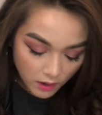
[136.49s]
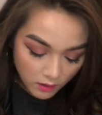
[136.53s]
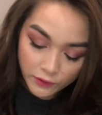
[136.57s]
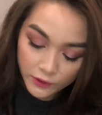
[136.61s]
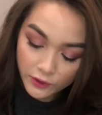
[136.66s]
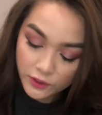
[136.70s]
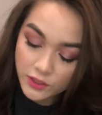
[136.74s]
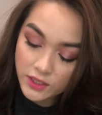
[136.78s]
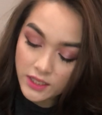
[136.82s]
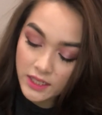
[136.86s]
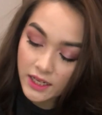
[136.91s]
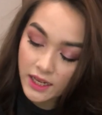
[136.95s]

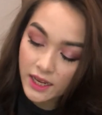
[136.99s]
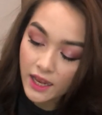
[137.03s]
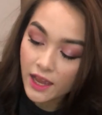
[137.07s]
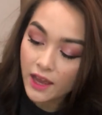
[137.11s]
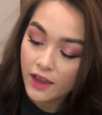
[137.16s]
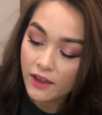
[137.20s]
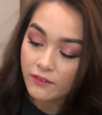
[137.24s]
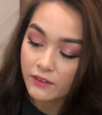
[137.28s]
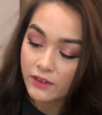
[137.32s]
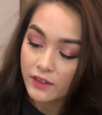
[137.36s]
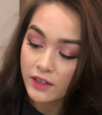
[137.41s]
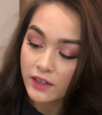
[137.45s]
First thing I
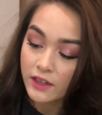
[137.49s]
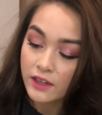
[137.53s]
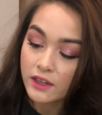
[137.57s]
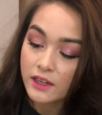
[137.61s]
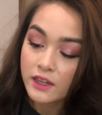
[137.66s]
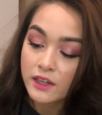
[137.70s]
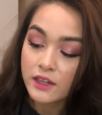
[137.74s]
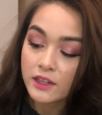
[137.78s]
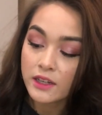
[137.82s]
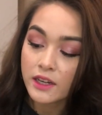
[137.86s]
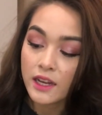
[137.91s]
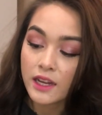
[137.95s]
have in
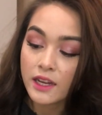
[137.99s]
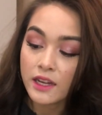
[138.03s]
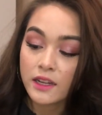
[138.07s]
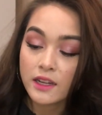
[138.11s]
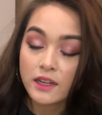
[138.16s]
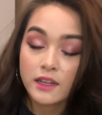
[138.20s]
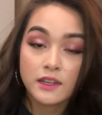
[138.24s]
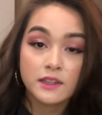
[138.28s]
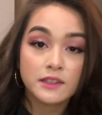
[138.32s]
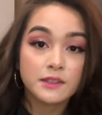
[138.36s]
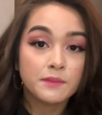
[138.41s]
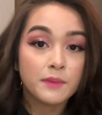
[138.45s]
here
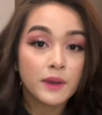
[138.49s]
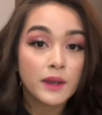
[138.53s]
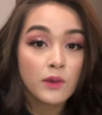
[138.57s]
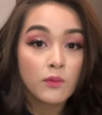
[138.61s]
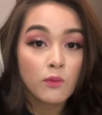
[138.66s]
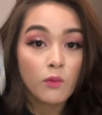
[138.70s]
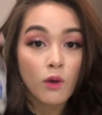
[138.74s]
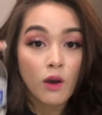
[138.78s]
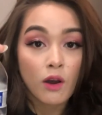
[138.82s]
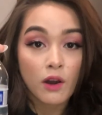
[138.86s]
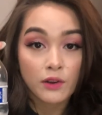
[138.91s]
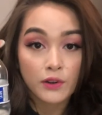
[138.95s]
is my
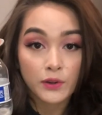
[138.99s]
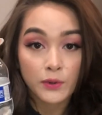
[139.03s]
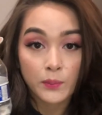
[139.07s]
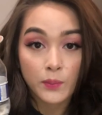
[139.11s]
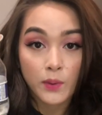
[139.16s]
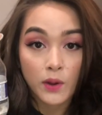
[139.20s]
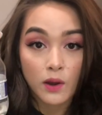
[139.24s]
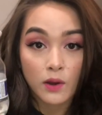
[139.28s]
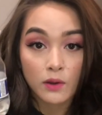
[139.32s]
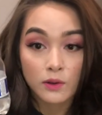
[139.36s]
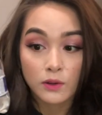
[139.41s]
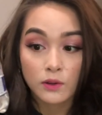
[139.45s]
water
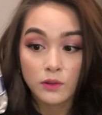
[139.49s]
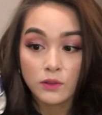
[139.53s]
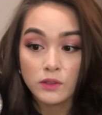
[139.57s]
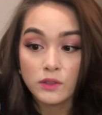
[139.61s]
bottle.